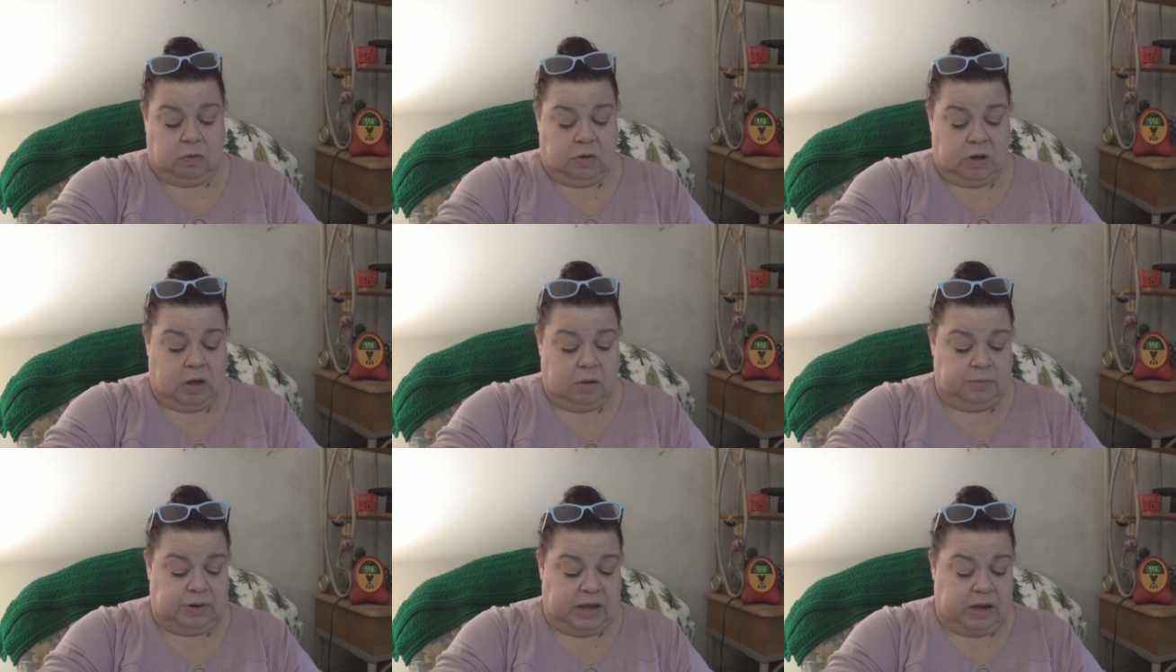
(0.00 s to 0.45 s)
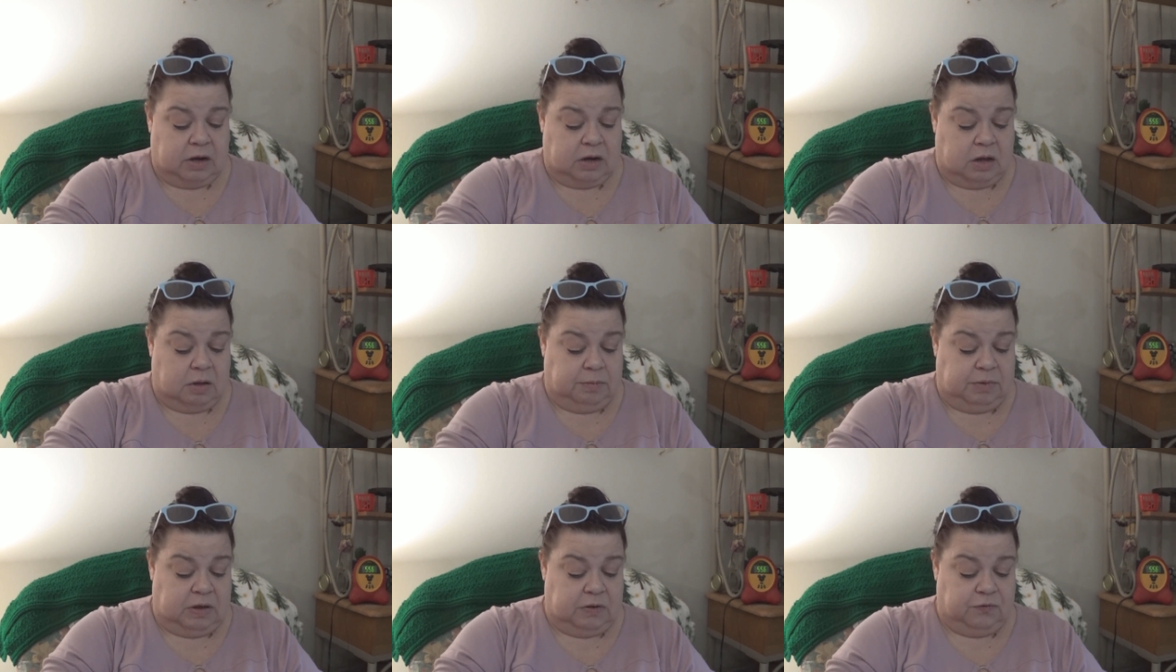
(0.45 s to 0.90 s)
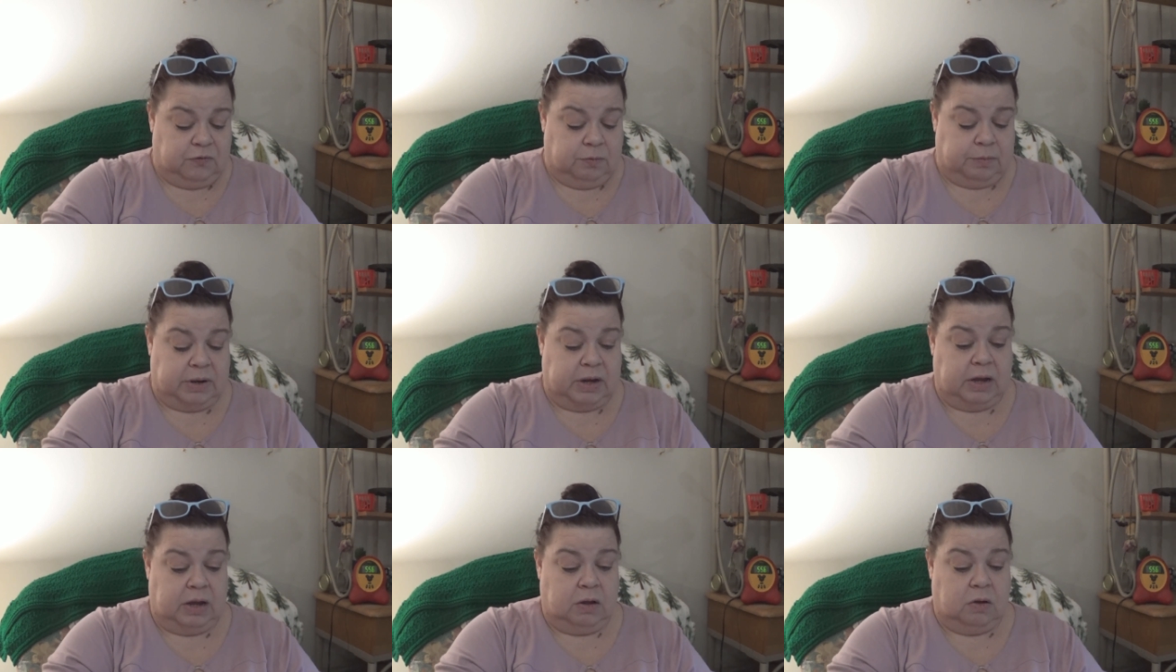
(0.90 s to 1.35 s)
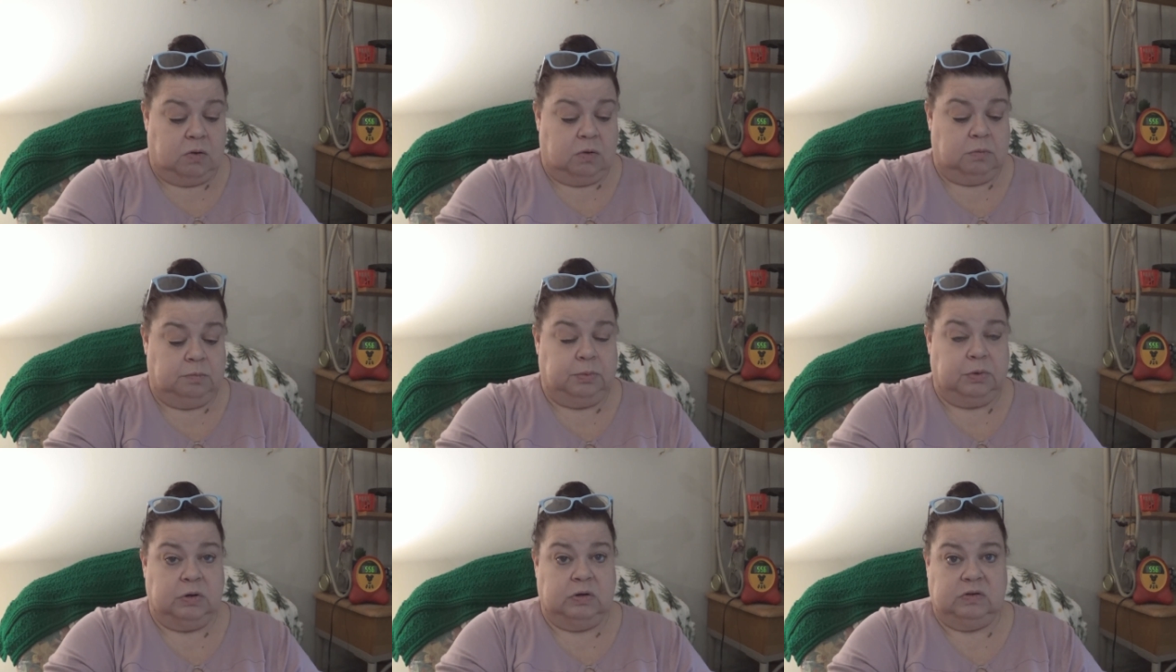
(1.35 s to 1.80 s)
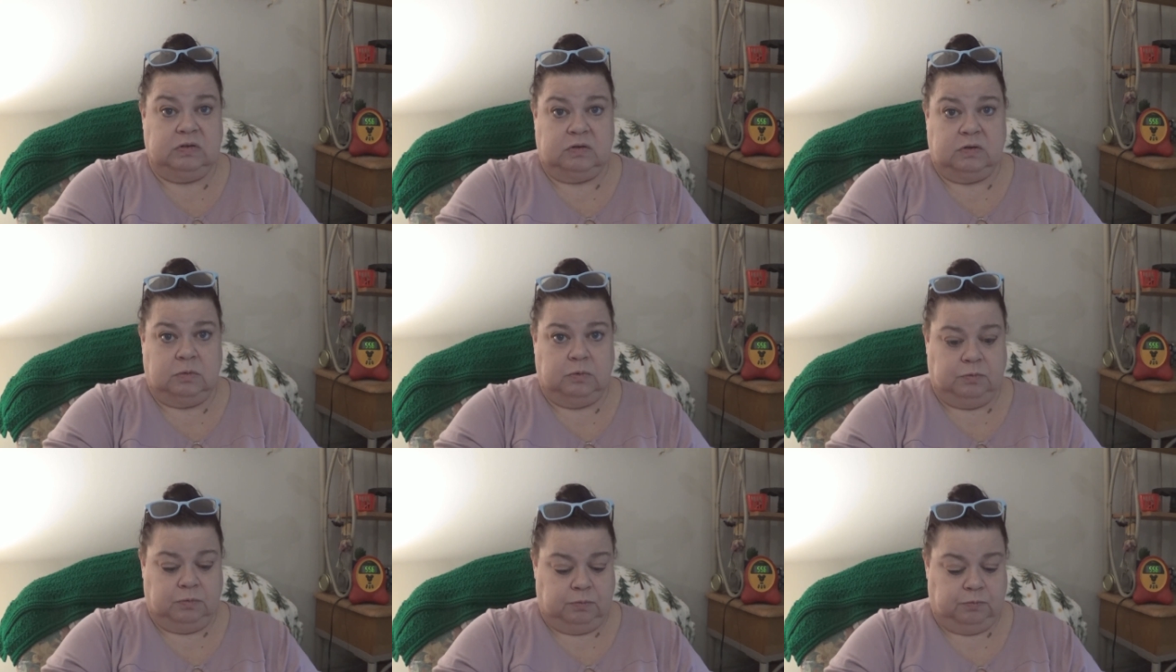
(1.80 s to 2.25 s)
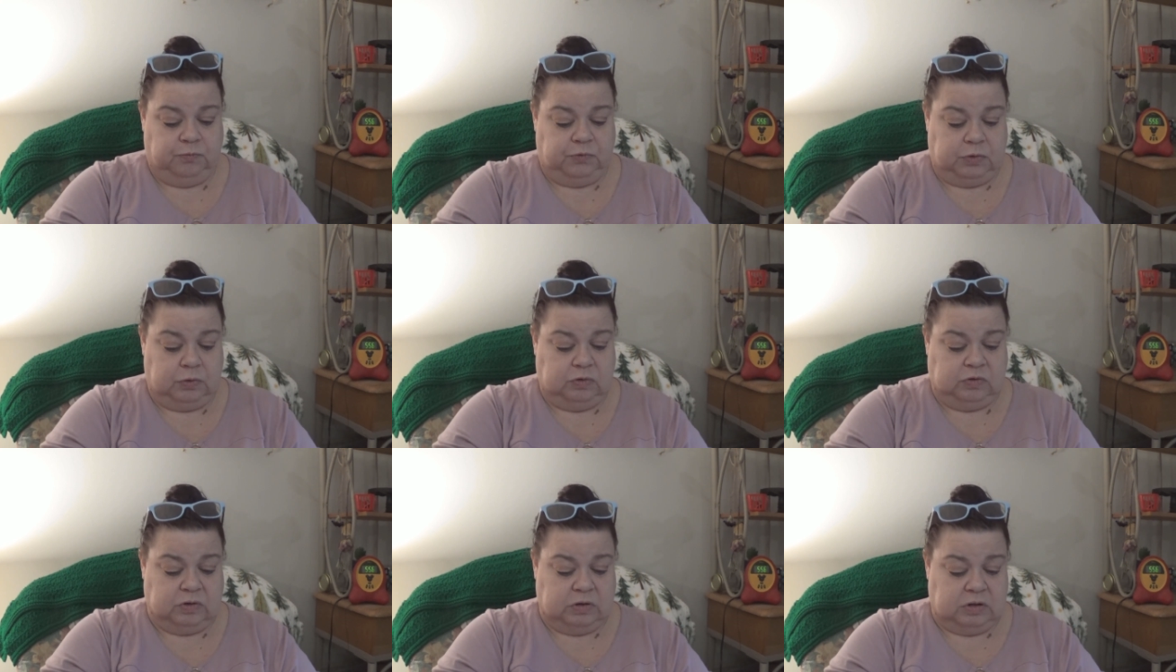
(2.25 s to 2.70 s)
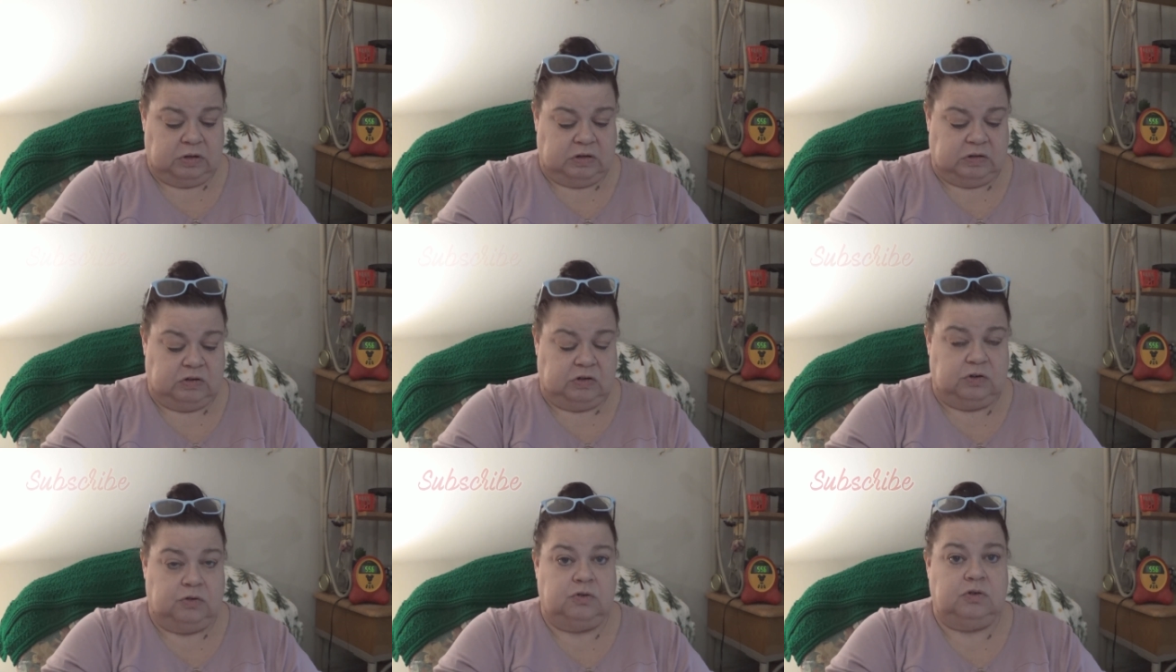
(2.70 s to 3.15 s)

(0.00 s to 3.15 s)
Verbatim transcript: come down on me for my own personal views on this.